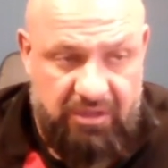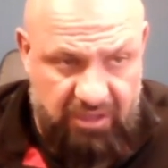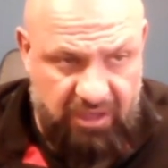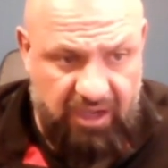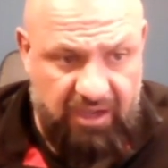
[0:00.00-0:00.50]

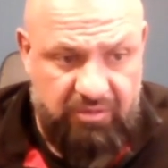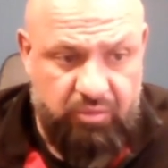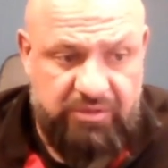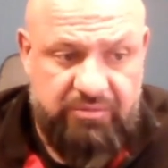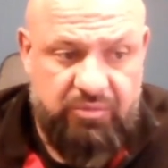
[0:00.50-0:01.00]
Uh, when
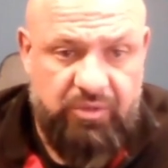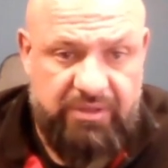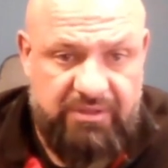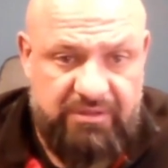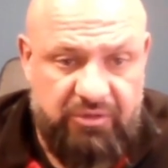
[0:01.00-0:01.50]

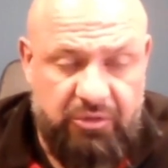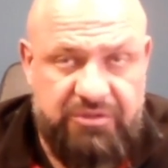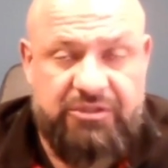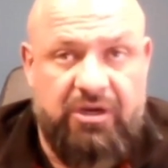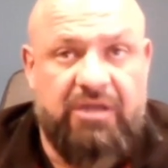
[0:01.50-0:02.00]
when those things
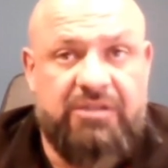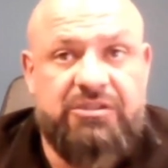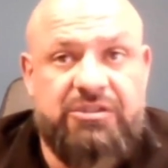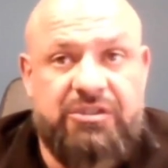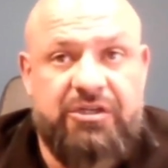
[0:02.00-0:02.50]
are
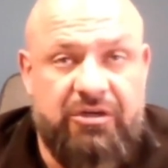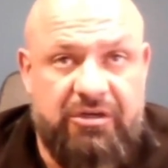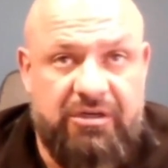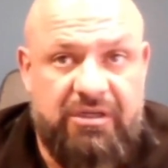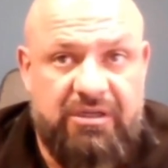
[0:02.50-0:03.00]

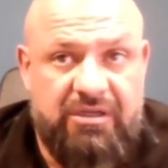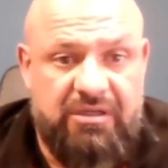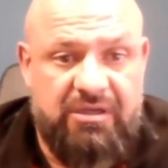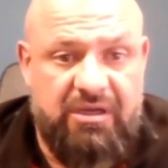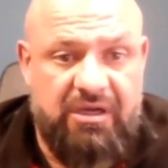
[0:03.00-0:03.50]
unsecured,
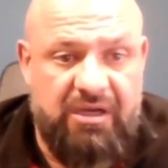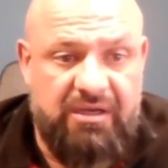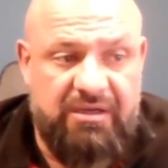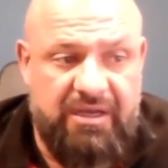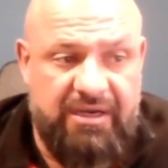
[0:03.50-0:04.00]
uh,
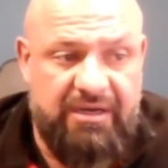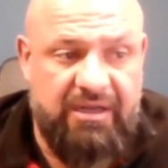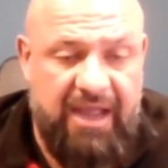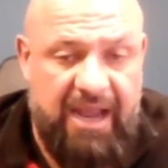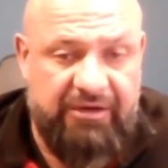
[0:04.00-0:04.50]
and a
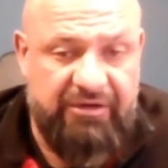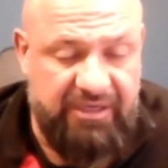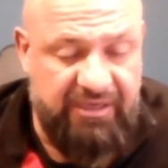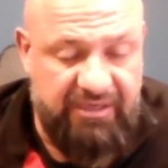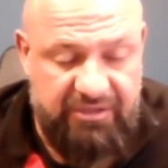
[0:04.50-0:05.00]
hacker can get in
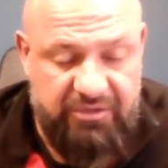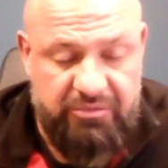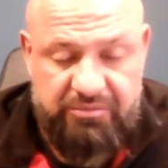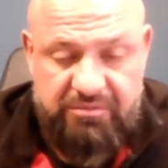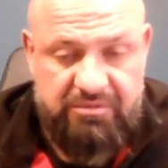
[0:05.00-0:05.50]
and do
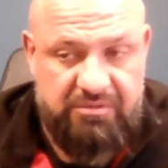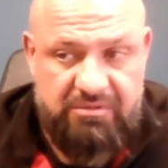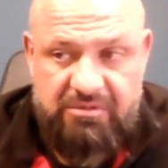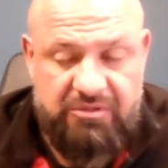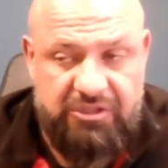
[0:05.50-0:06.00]

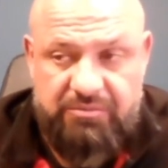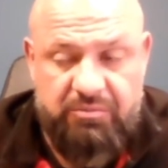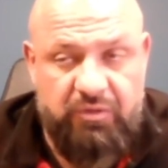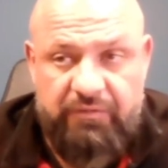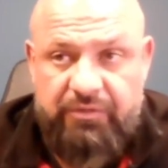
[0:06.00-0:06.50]
just
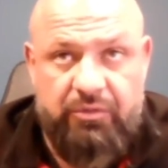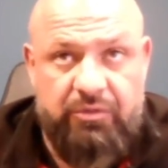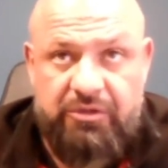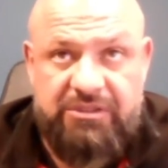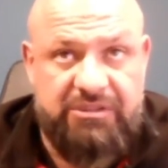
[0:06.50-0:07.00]
move through their
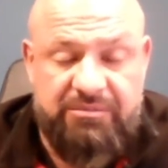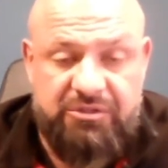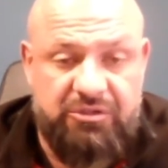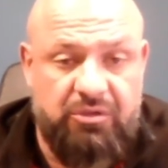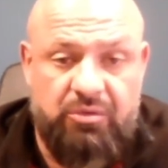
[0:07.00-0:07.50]
systems
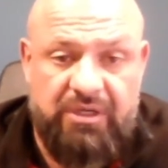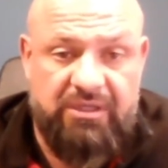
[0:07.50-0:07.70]
so quickly.